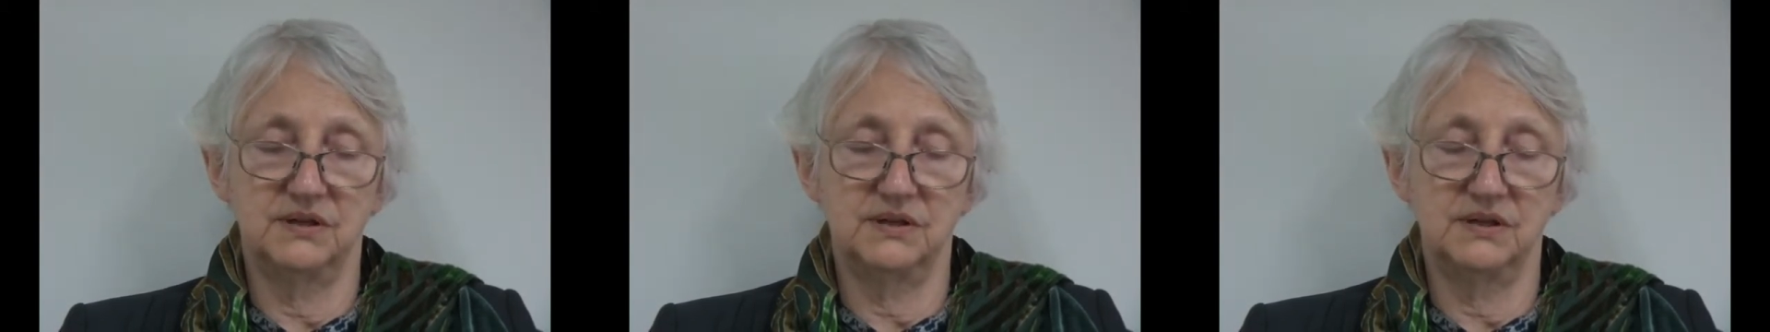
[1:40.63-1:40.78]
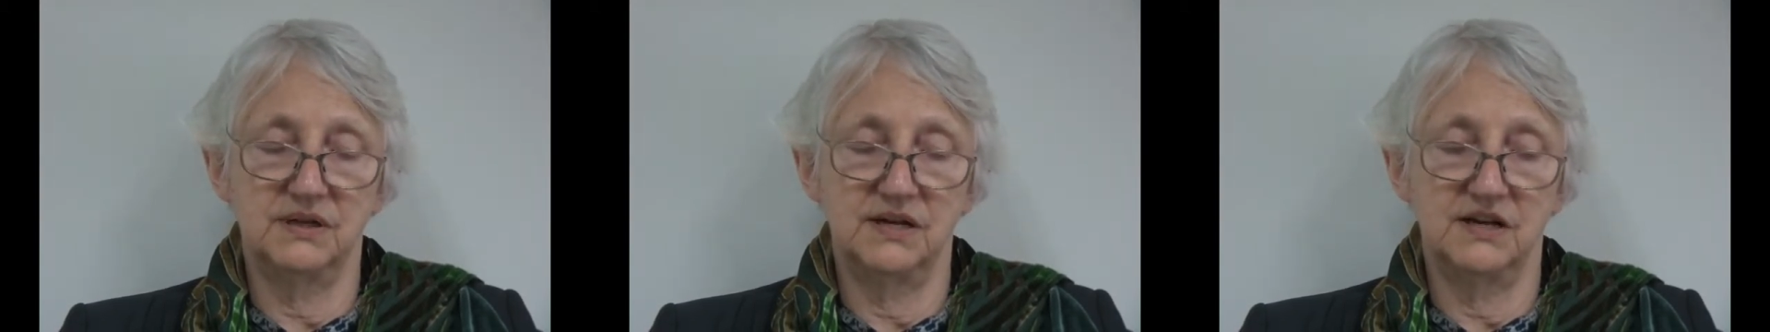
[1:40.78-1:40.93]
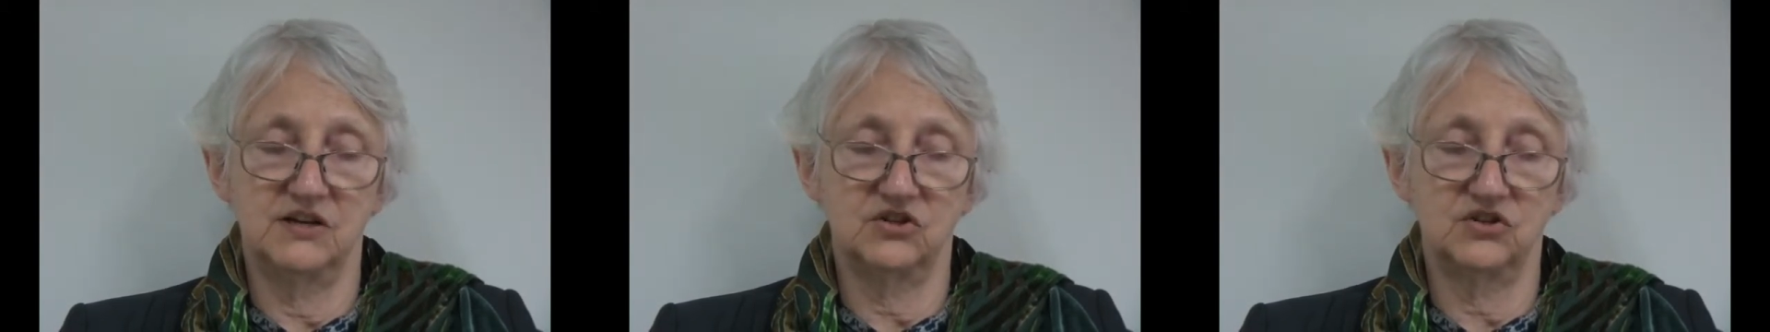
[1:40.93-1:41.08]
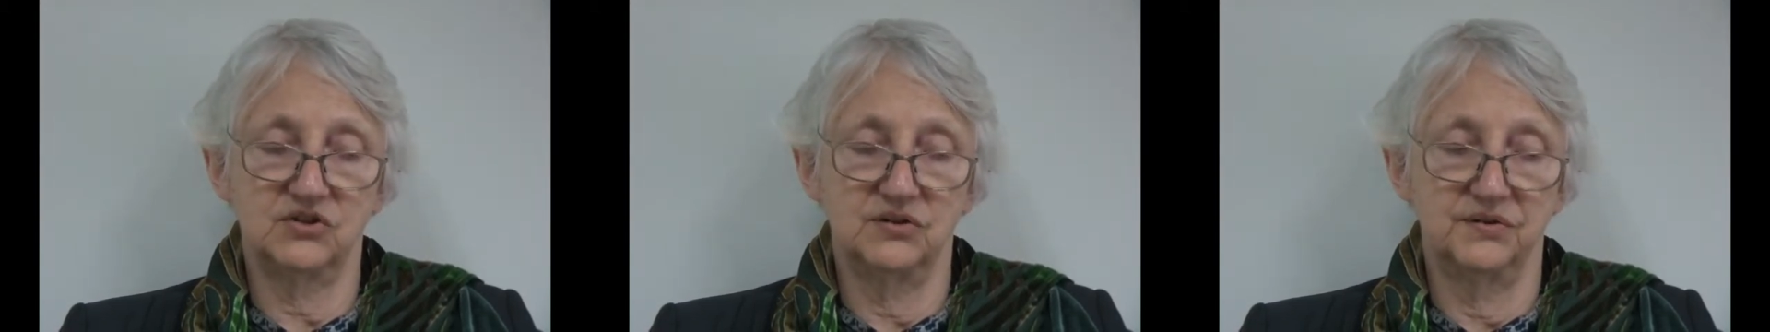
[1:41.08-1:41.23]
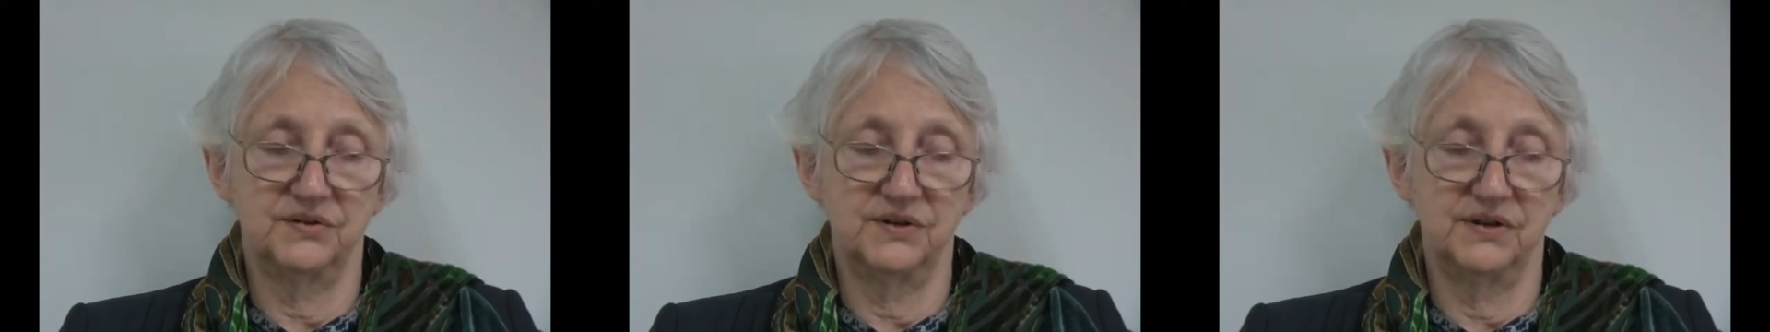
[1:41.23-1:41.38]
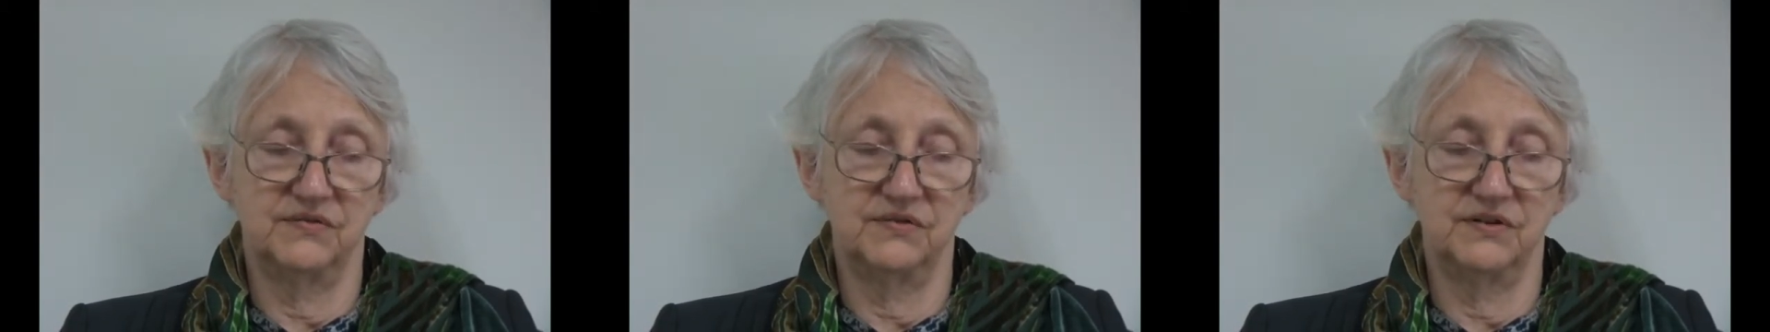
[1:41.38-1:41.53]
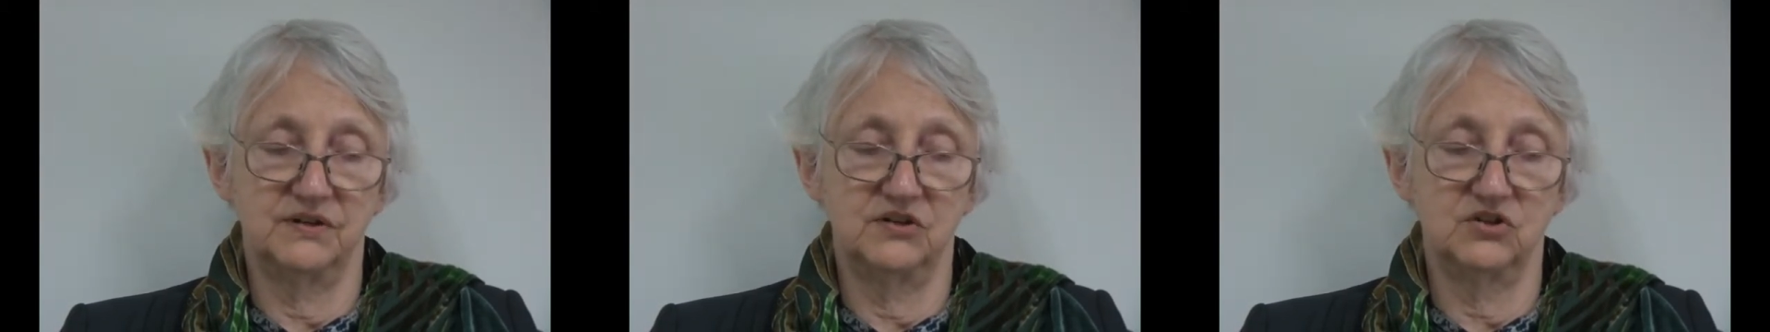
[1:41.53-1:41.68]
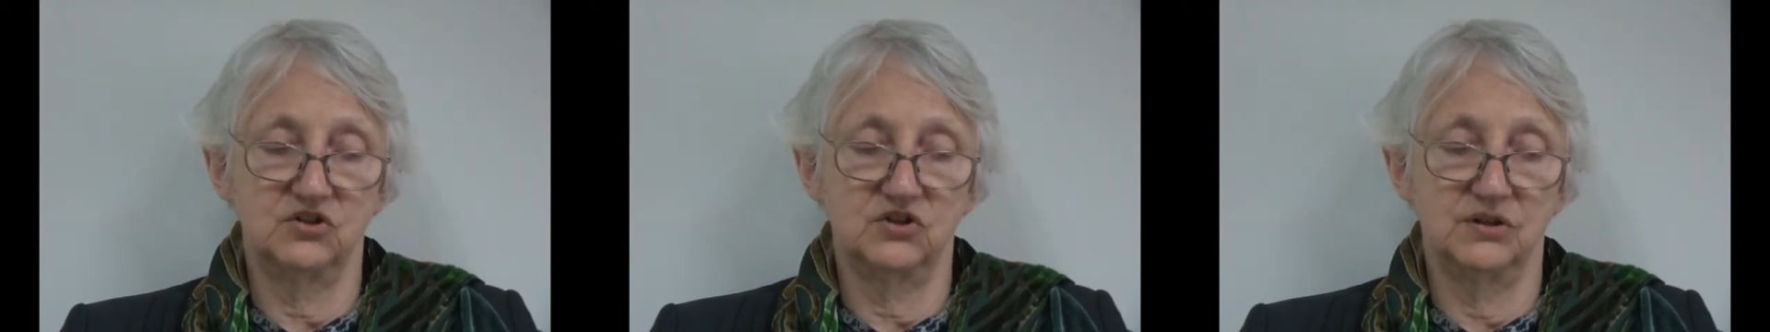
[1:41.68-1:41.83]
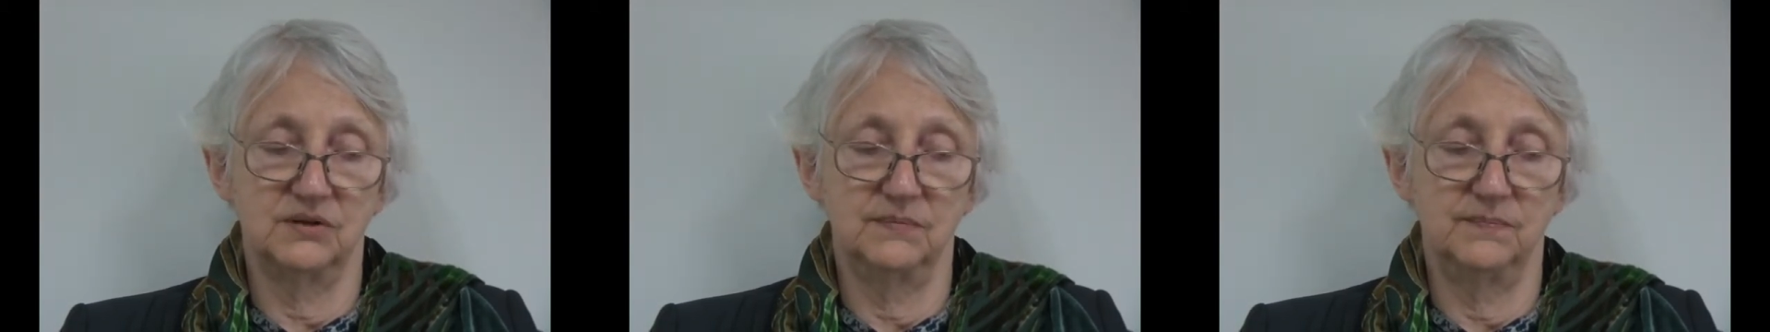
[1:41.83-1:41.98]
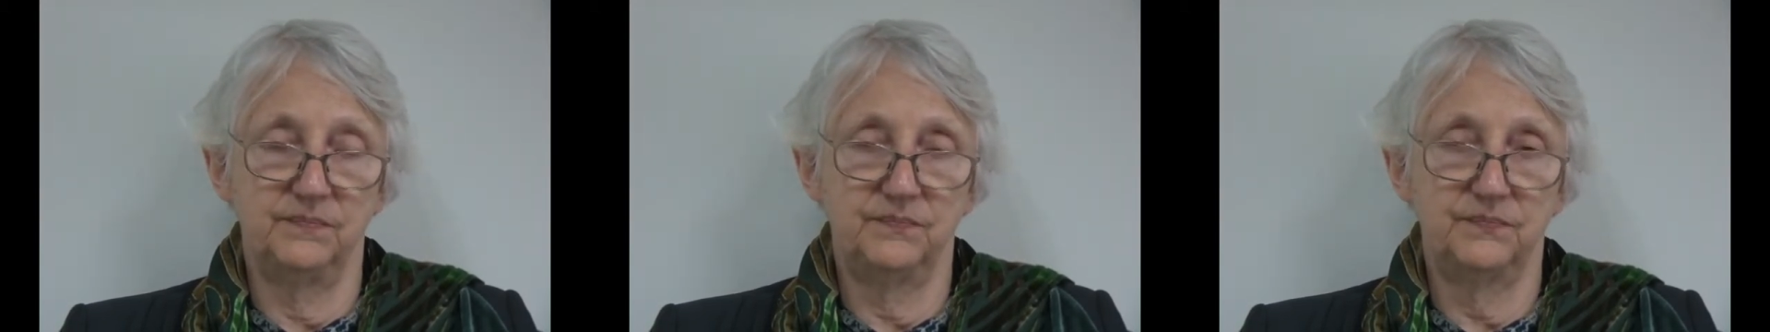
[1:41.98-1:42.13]
international
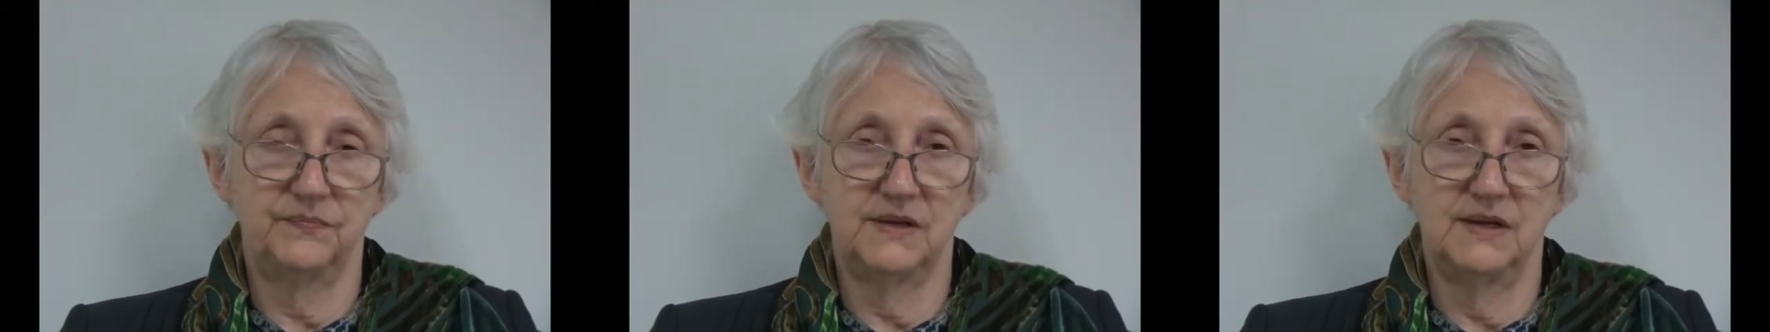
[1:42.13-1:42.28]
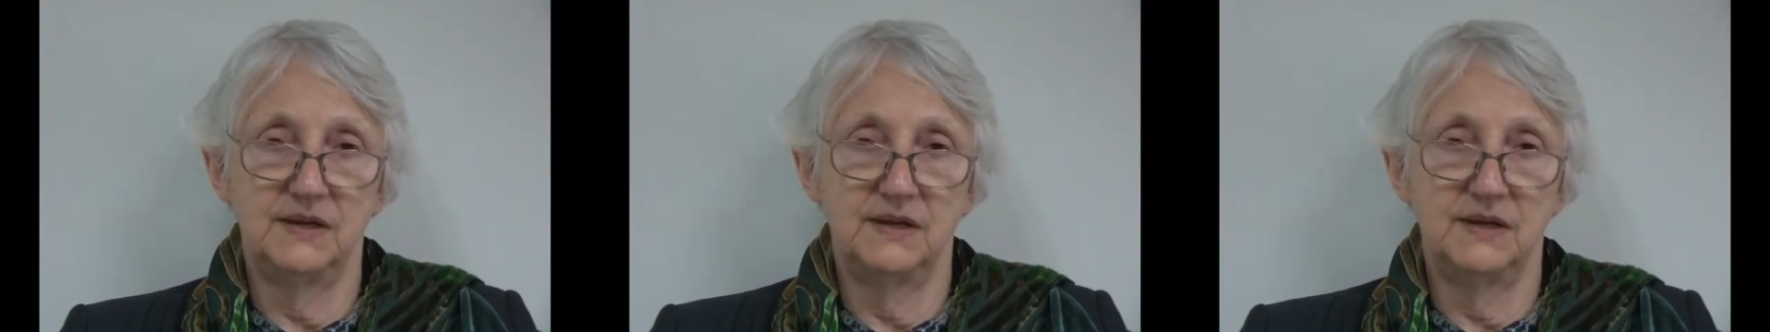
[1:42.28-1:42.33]
definition.